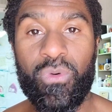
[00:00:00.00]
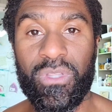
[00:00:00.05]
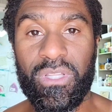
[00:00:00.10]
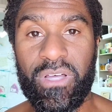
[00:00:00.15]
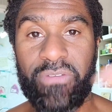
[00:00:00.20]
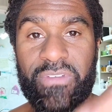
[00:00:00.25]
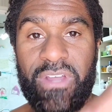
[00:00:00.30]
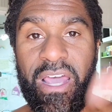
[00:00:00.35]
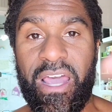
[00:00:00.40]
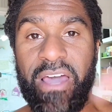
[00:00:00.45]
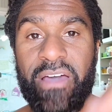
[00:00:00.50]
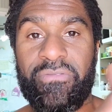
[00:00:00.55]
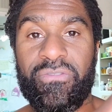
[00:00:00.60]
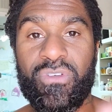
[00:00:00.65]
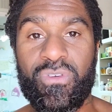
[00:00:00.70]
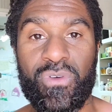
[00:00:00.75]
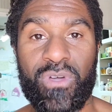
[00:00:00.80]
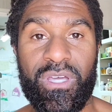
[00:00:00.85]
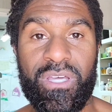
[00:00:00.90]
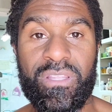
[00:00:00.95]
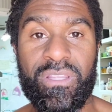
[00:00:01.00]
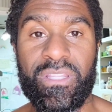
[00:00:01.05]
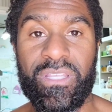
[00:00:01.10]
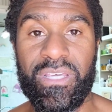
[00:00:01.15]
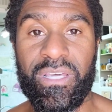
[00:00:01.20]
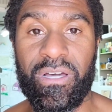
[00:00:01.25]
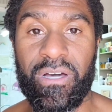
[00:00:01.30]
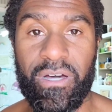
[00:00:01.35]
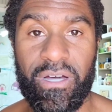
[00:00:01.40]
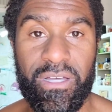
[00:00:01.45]
Would love to have you in
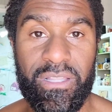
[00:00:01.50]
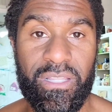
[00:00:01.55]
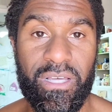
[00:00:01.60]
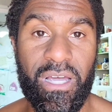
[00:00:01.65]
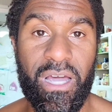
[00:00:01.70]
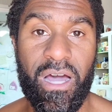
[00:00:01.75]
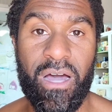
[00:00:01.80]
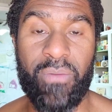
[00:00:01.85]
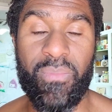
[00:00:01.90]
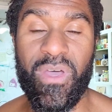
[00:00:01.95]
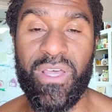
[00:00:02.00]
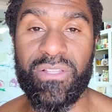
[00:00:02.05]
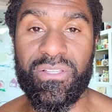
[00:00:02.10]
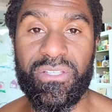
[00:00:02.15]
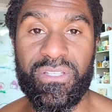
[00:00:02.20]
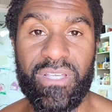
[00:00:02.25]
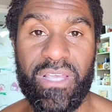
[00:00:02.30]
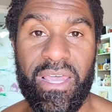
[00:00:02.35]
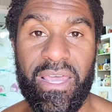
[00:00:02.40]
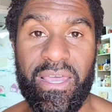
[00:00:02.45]
the uh, in the comments.